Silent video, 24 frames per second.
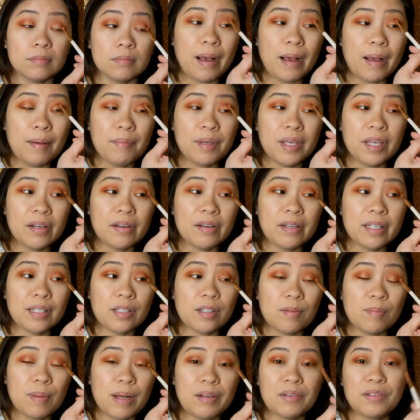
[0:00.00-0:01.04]
I'm
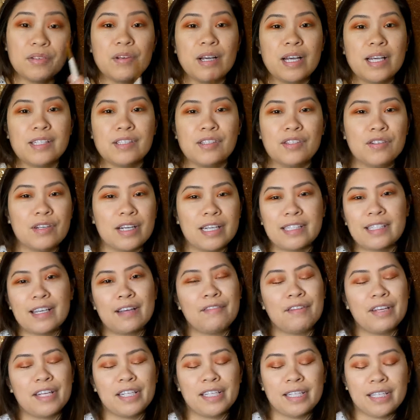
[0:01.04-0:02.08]
curious about you guys. Do you guys
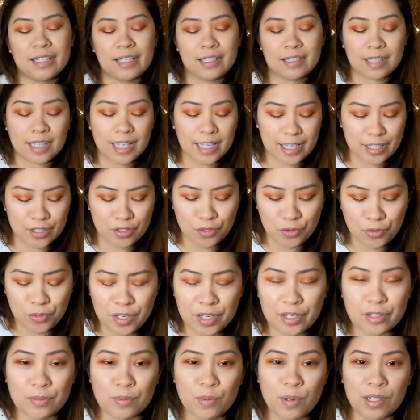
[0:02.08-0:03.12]
have any like New
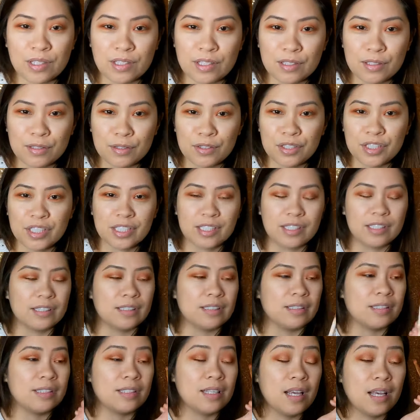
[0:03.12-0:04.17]
Year's
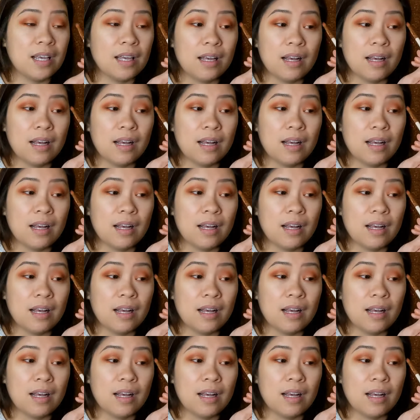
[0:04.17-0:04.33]
resolutions?